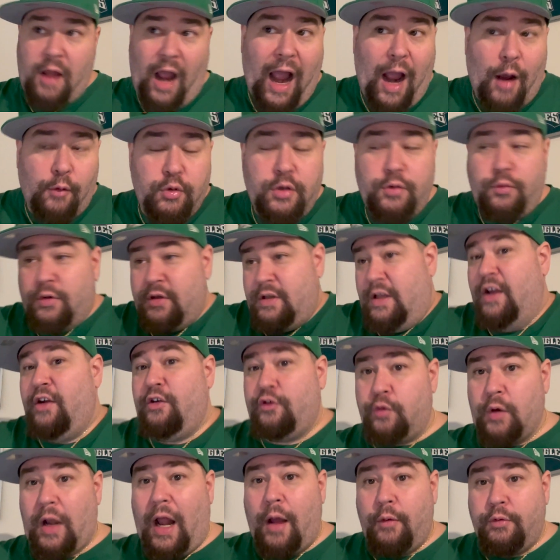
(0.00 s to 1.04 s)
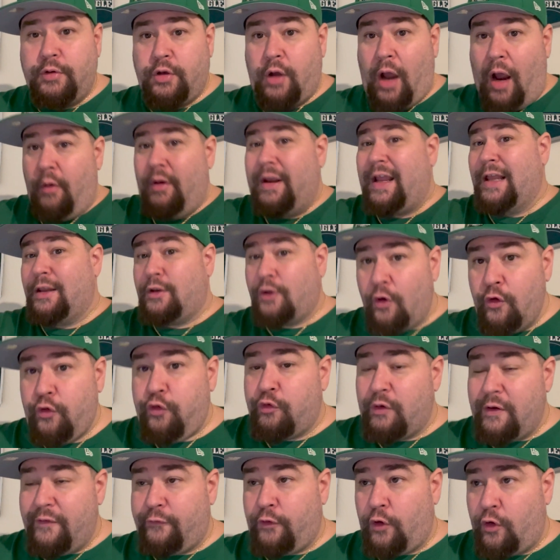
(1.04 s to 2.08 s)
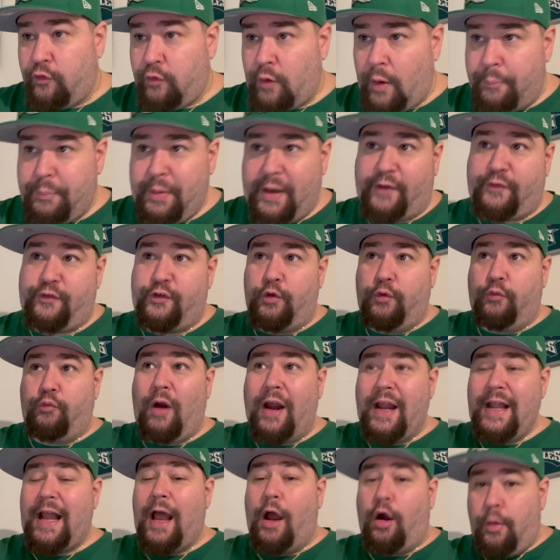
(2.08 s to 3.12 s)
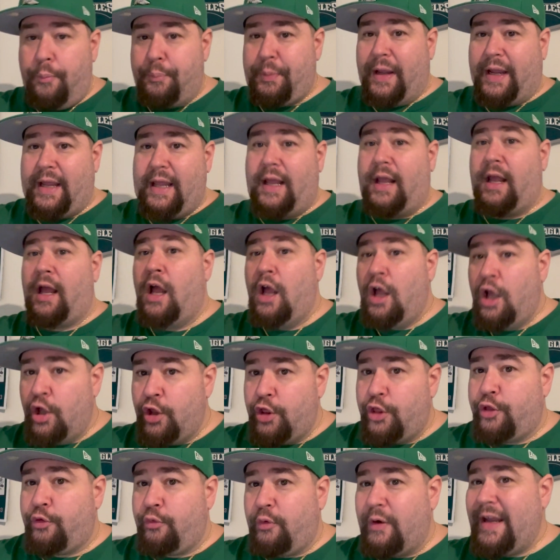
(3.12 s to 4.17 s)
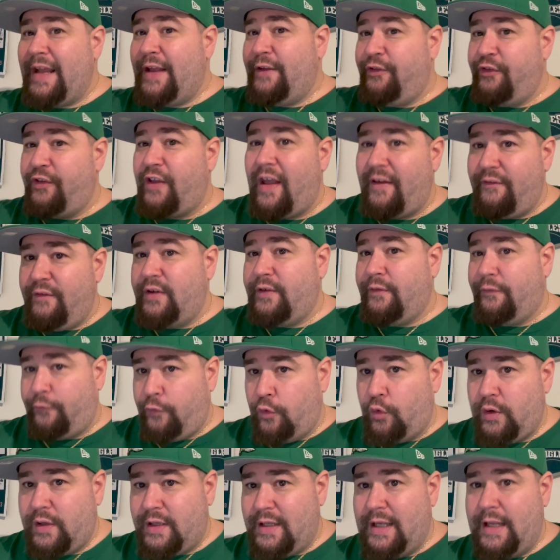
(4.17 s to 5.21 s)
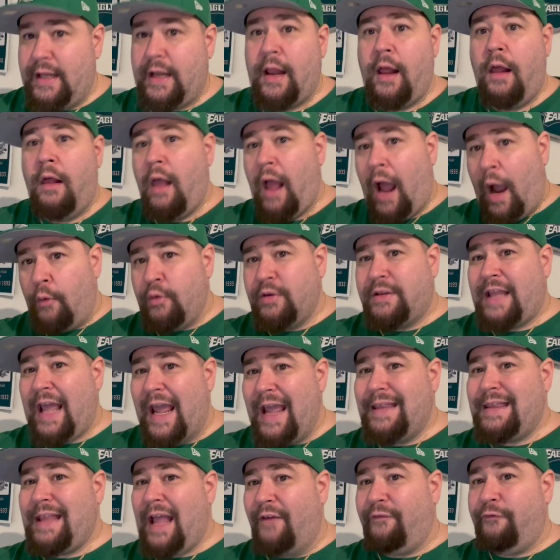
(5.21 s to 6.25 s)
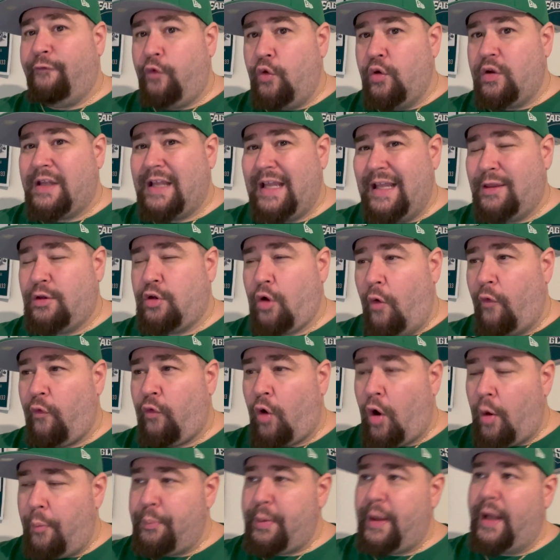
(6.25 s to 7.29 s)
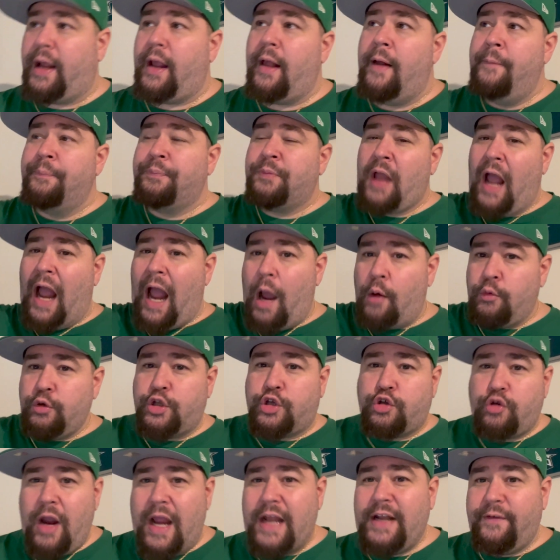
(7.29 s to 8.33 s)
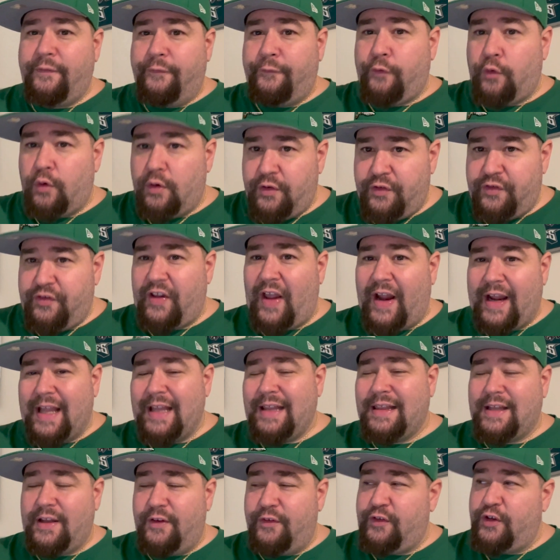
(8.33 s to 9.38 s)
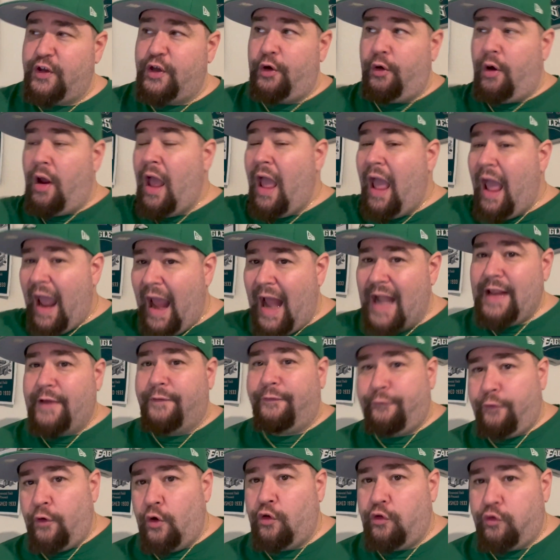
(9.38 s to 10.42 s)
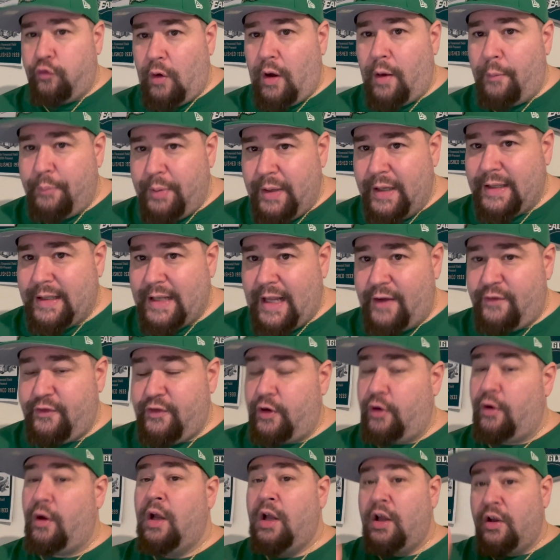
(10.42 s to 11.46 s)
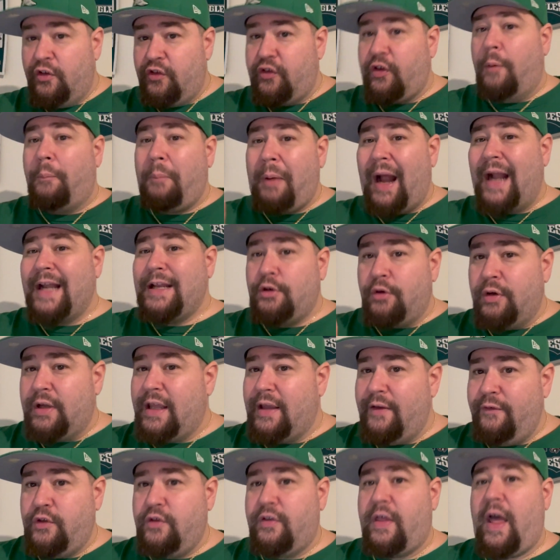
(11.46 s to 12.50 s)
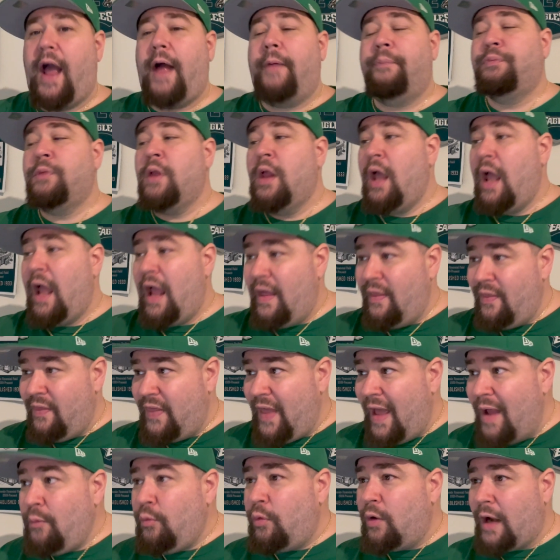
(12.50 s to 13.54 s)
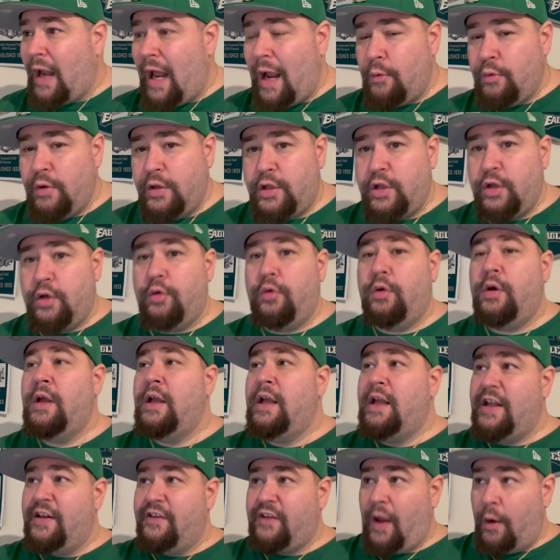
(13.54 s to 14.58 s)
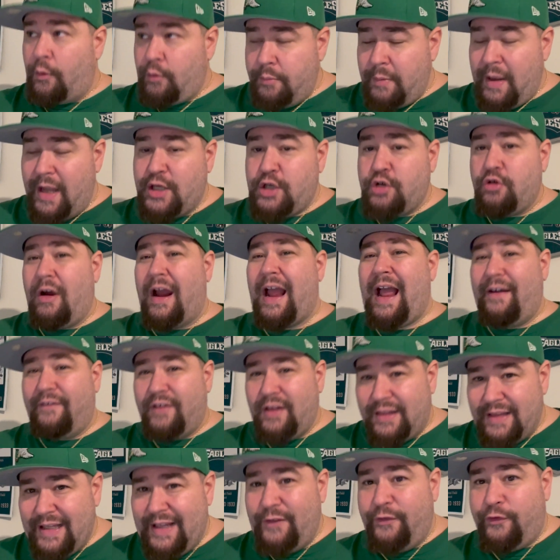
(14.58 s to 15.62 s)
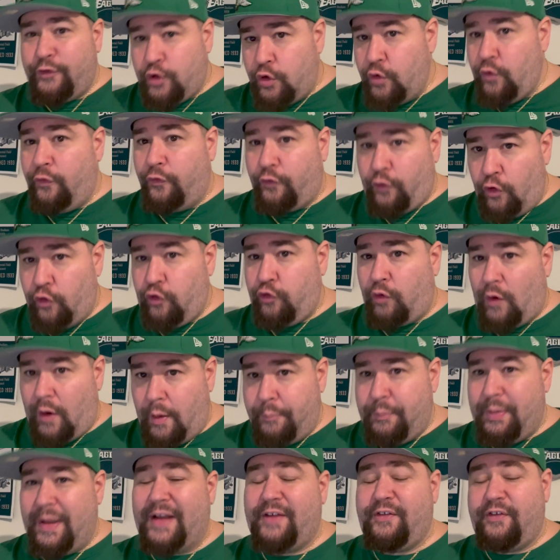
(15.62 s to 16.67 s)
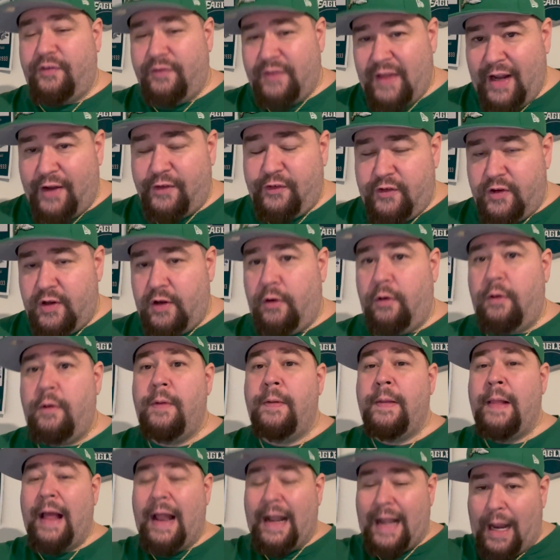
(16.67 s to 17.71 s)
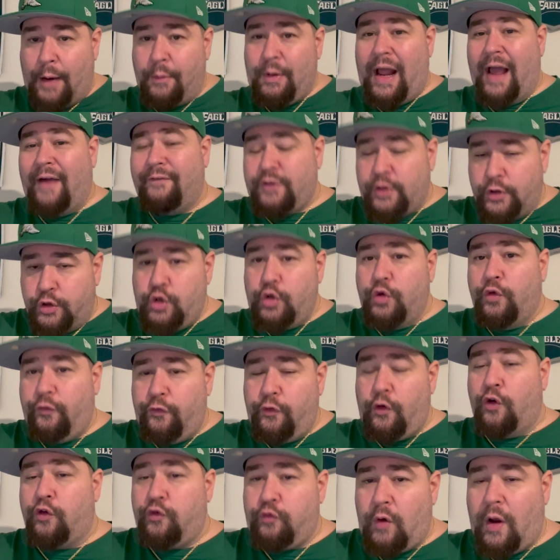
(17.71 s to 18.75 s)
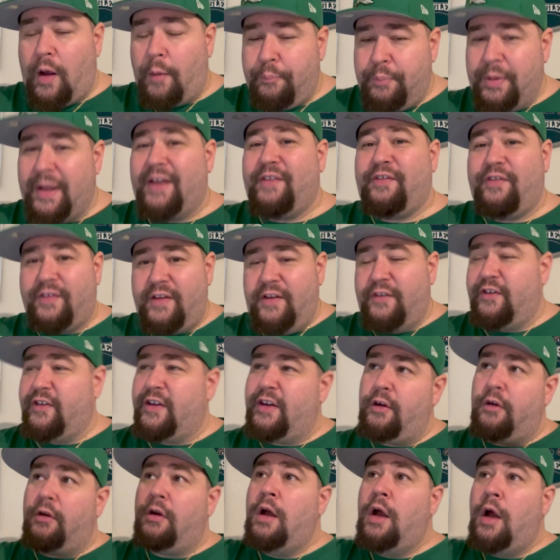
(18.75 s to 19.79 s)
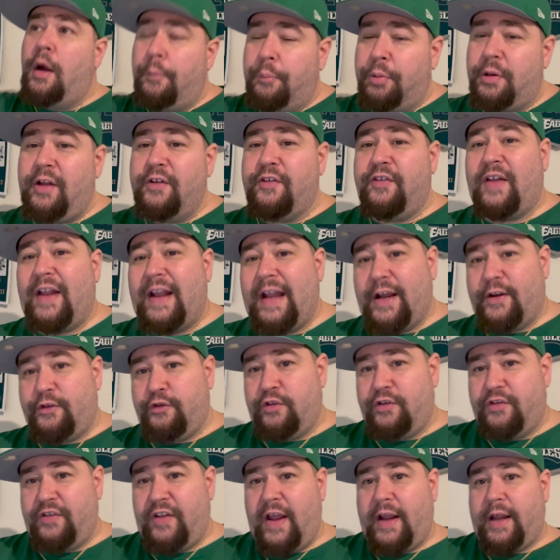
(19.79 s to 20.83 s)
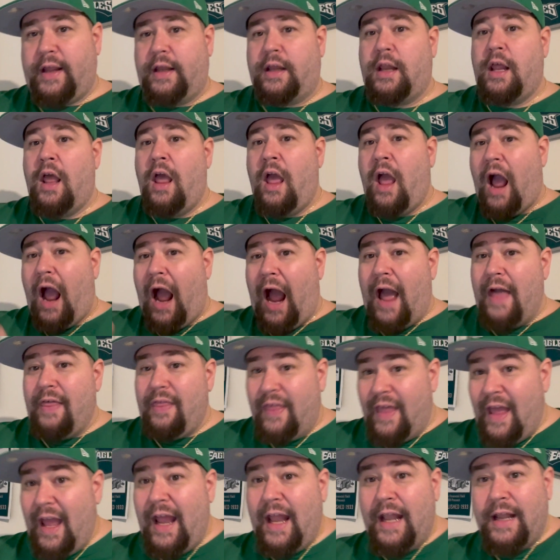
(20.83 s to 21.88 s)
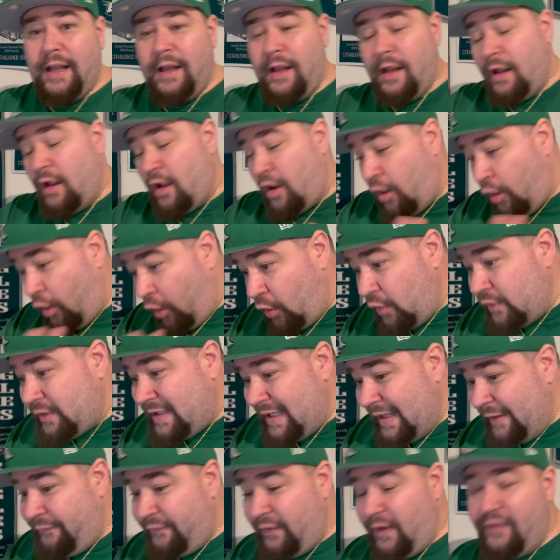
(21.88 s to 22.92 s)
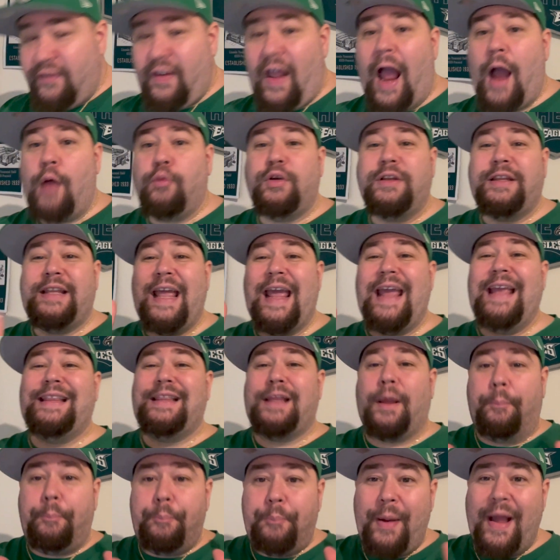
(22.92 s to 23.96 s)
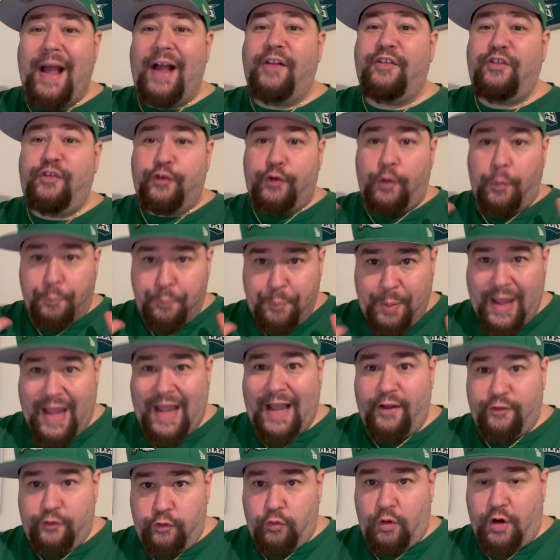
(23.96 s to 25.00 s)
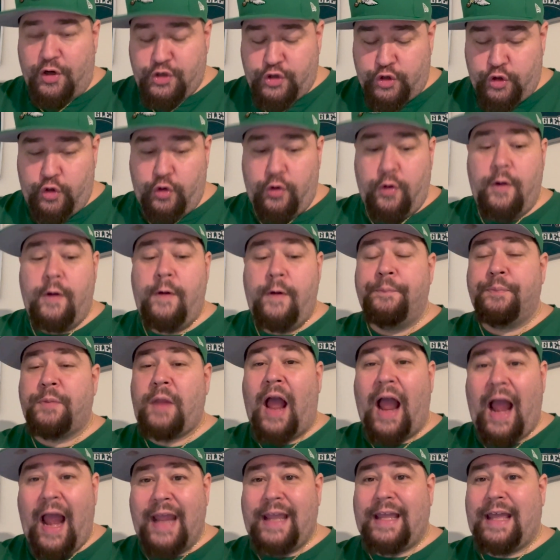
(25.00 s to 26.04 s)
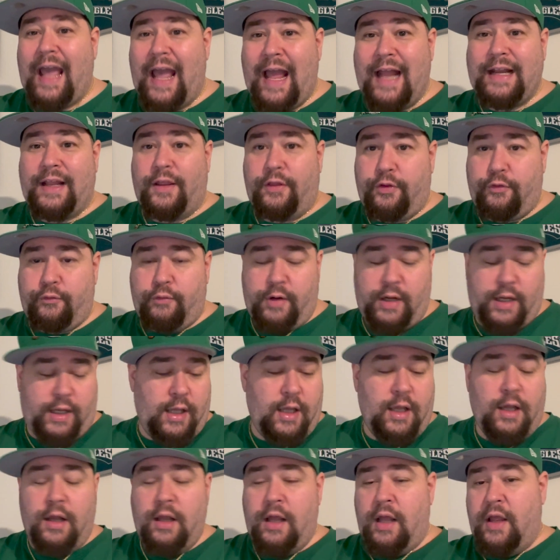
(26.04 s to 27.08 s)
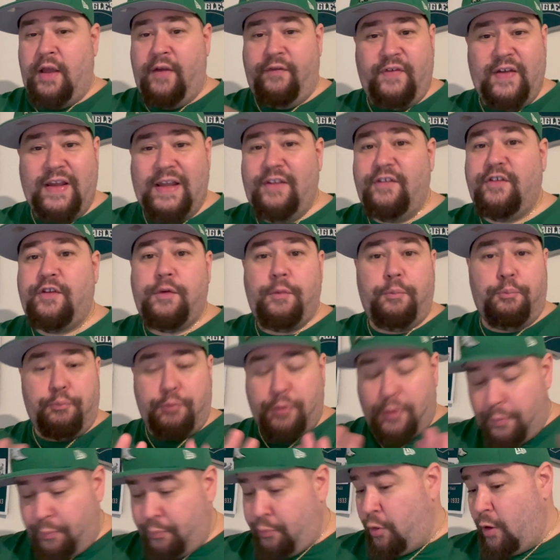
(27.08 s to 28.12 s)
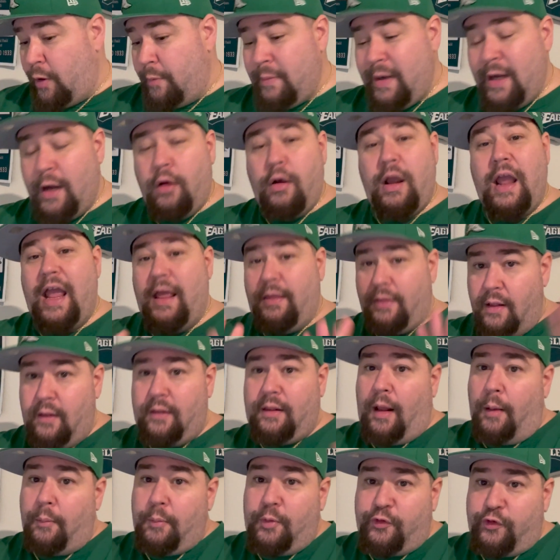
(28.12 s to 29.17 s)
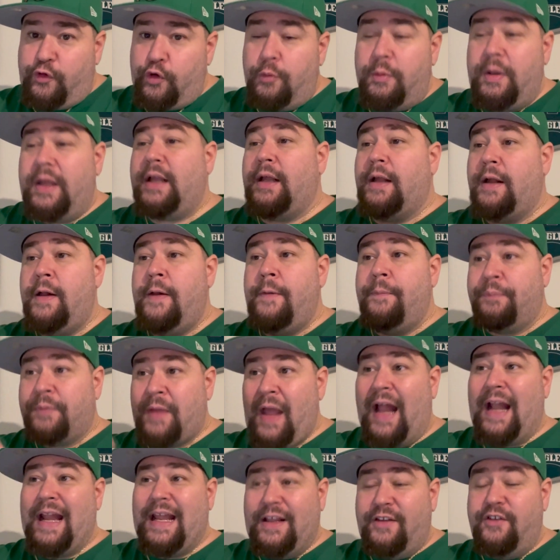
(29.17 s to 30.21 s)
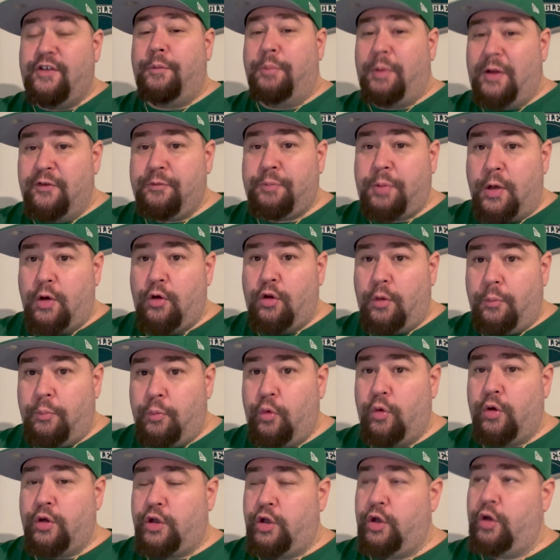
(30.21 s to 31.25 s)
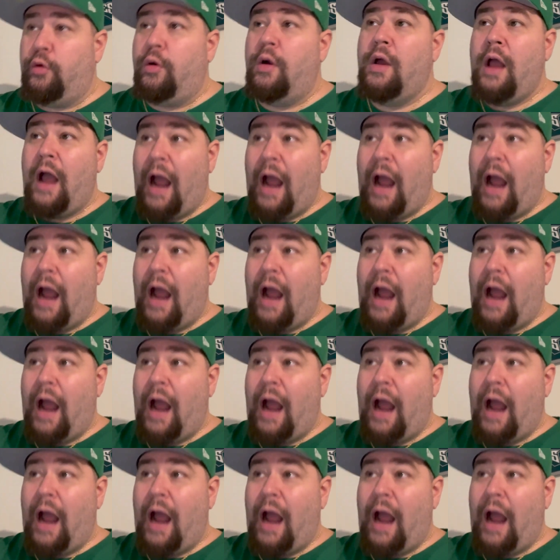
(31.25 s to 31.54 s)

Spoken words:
Here's what I would do. I would get those three first-round picks. You right now are picking 3, 7, and 14. I would take that 14th overall pick. I would trade it for a second this year and a first-round pick next year. Somebody will give you that. And then what I would do is I would make sure I have at least two first-round picks next year, and I would have the two first-round picks this year plus that extra second. And then on defense, I would take the best pass rusher I can at 3. If he's the premier, I'm assuming that he's the best player on the board too.